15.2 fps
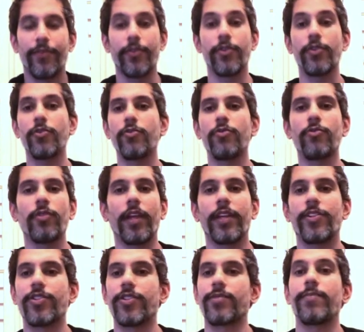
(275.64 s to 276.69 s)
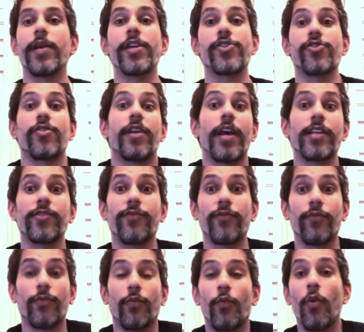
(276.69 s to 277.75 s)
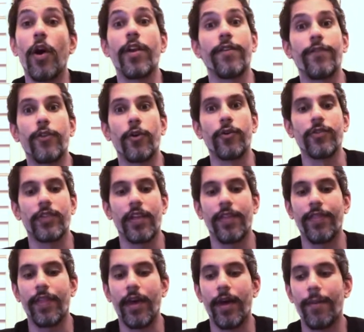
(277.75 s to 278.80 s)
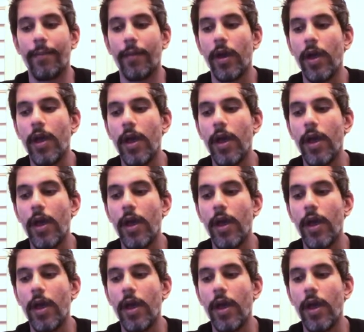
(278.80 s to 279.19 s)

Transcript: you, just make sure it has one of those in them.